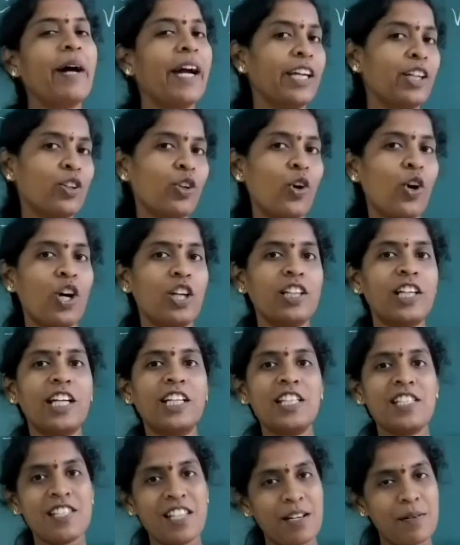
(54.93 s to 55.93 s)

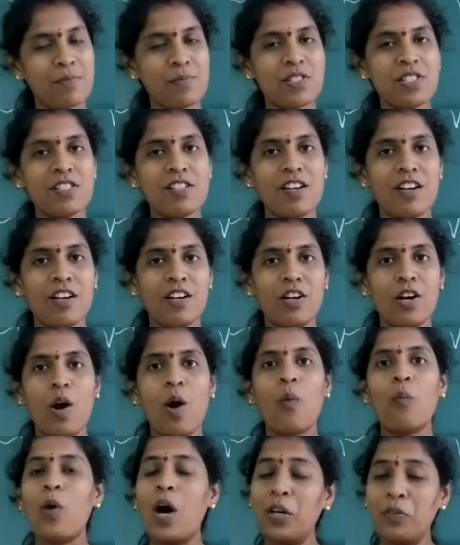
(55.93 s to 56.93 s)
microorganisms,
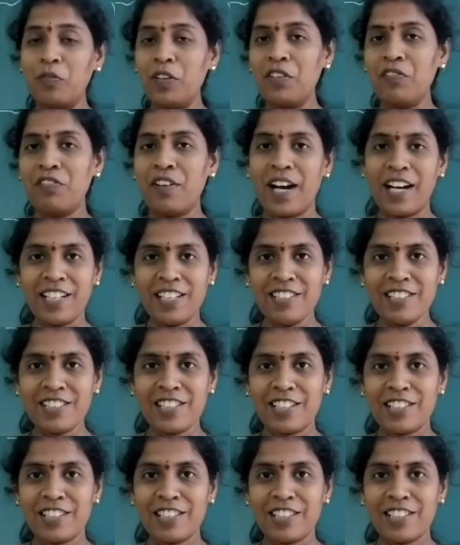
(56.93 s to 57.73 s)
what we find?